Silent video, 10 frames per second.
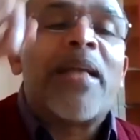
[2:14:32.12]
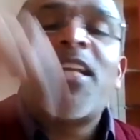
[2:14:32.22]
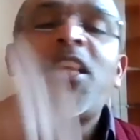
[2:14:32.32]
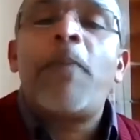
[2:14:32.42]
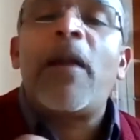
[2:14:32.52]

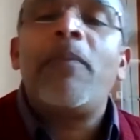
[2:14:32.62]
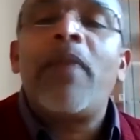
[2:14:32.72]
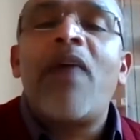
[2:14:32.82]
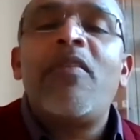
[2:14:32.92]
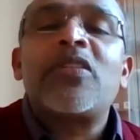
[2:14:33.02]
Mannathu
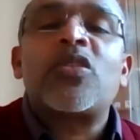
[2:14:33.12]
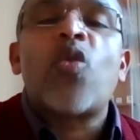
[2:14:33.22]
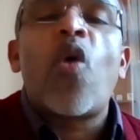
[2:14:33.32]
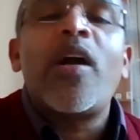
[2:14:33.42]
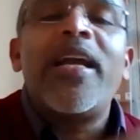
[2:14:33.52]
Padmanabhan
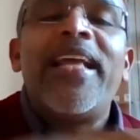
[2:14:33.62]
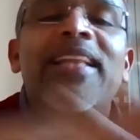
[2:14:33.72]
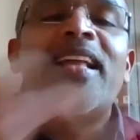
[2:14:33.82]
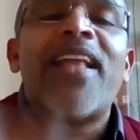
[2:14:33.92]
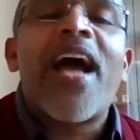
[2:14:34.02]
strongly,
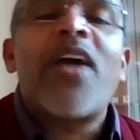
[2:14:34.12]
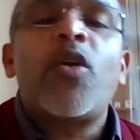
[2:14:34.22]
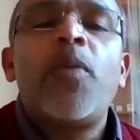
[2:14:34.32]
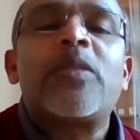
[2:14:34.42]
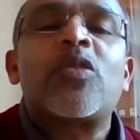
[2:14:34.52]
the Nair
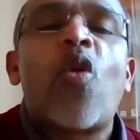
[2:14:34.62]
group was